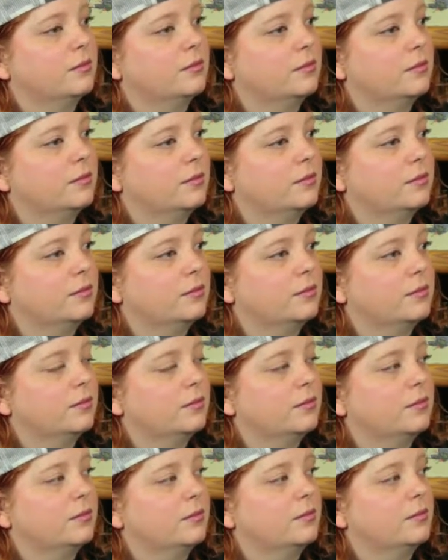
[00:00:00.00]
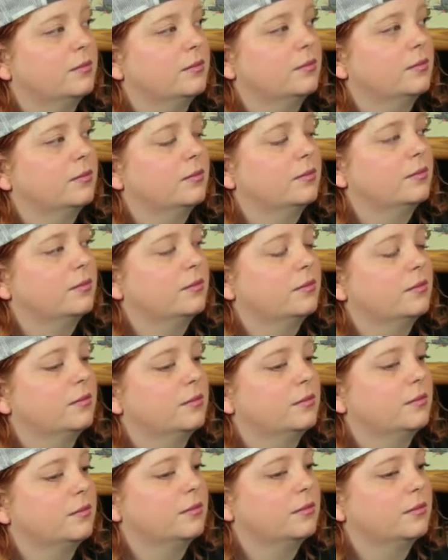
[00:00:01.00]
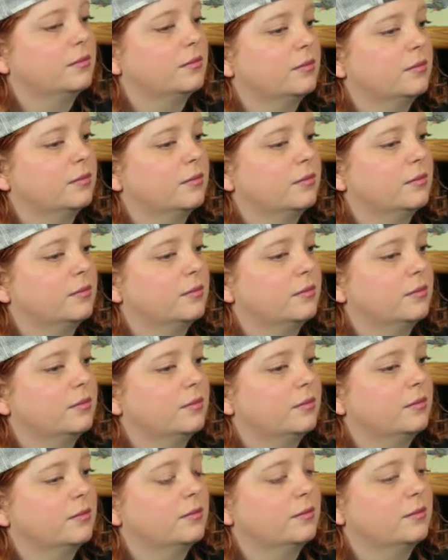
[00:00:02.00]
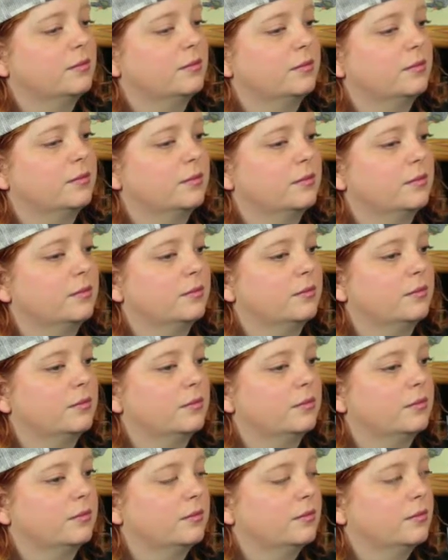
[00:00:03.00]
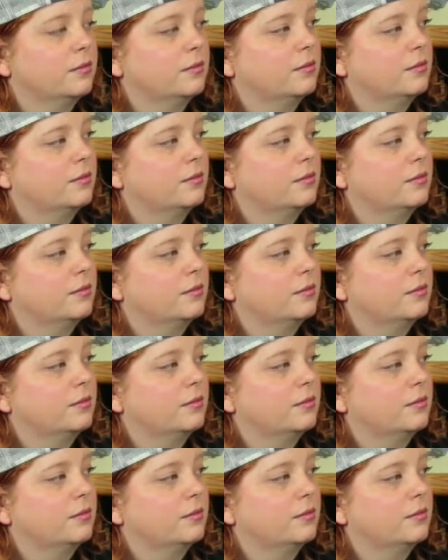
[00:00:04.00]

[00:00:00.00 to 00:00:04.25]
The person shown says nothing.